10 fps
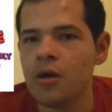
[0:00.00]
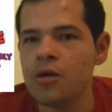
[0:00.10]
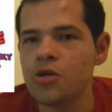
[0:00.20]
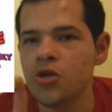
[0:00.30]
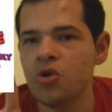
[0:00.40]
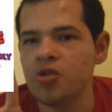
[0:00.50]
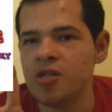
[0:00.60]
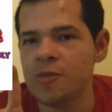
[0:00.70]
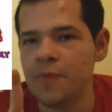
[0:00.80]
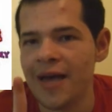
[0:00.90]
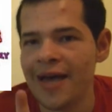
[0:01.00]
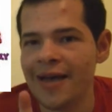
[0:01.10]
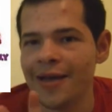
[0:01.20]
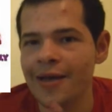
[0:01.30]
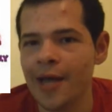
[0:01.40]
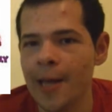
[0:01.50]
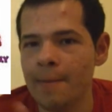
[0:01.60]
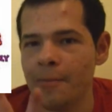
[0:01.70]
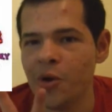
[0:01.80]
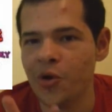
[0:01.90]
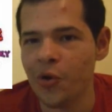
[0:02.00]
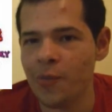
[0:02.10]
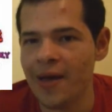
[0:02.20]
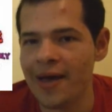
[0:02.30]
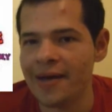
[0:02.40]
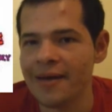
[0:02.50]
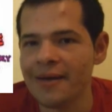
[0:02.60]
Eustace Bag, and Muriel Bag.